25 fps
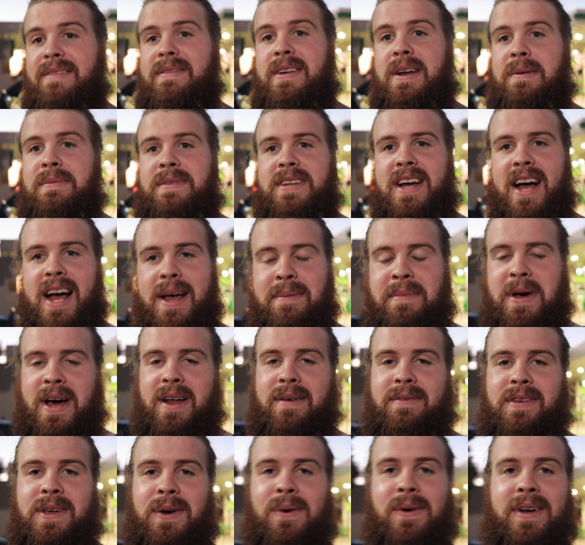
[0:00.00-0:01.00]
are giving up time
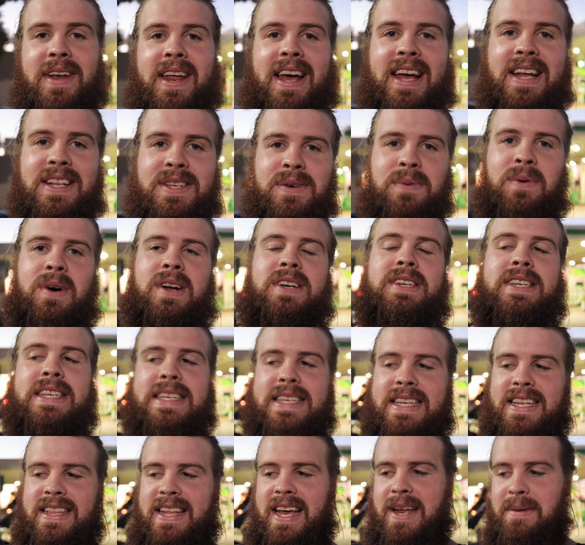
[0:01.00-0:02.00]
out of your day to watch
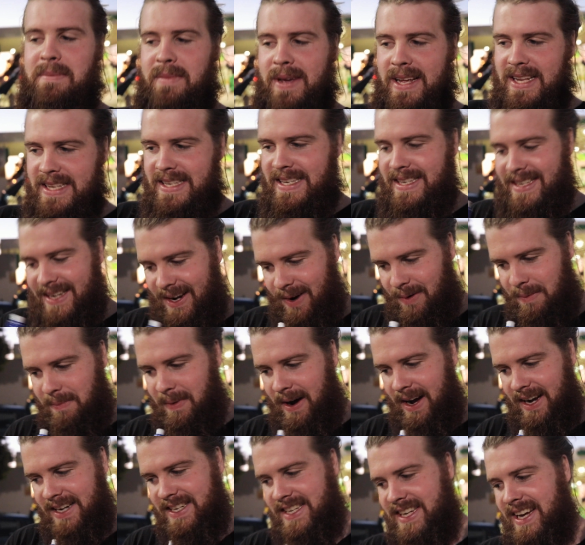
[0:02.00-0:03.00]
this, and that means so
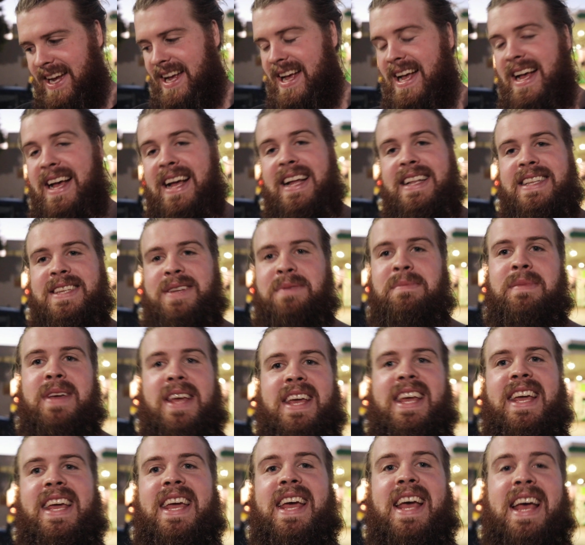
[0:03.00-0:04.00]
much to
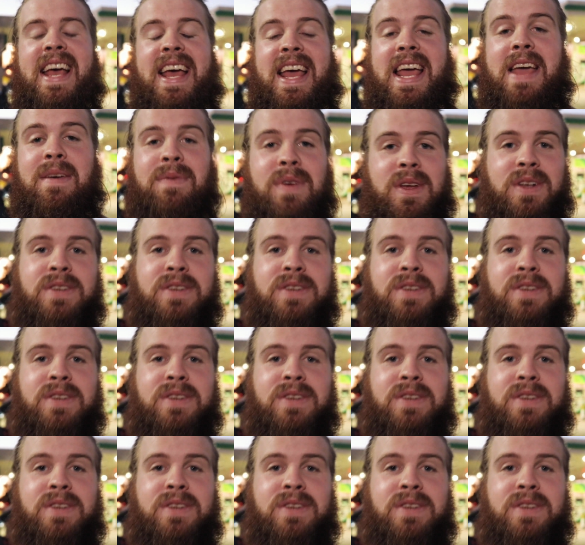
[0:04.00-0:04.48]
me. If